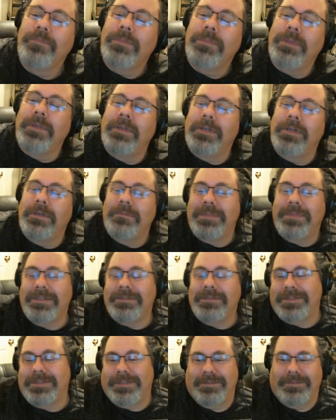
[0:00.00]
You know,
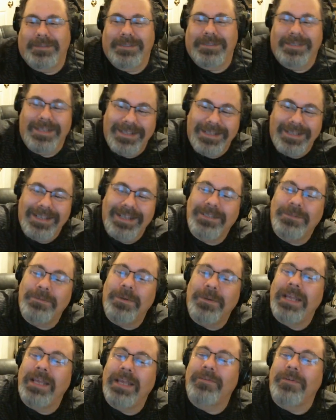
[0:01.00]
but it's
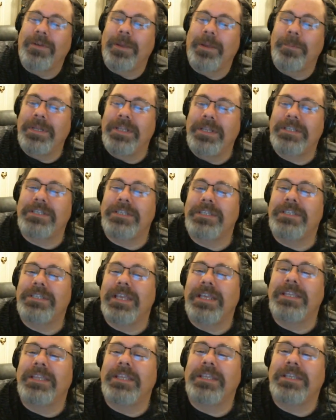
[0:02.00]
whatever. I mean, this
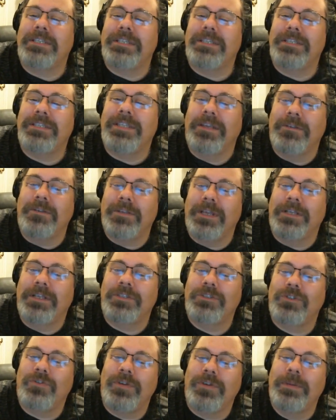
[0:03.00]
is
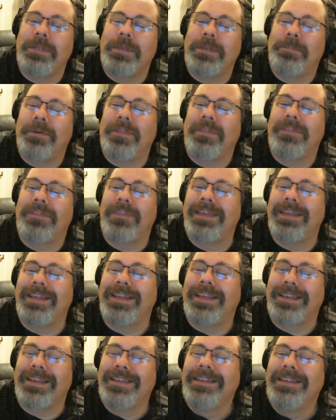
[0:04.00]
extremely
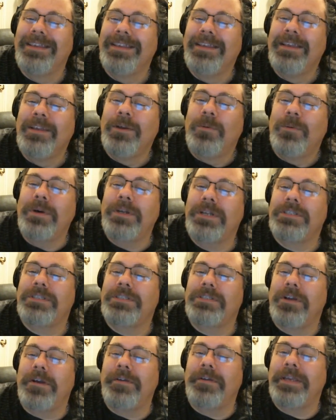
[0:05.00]
pathetic. What a
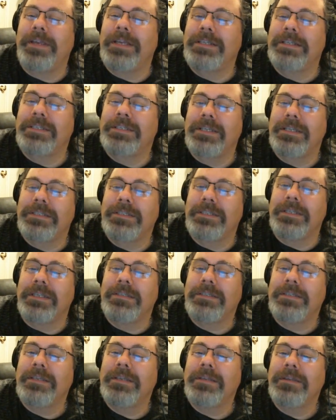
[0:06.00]
sorry
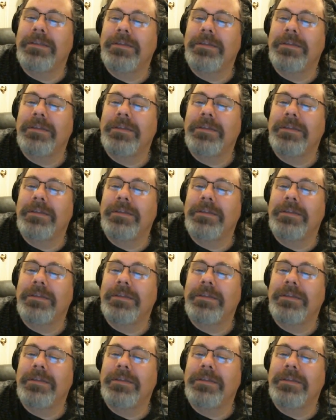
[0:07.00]
existence.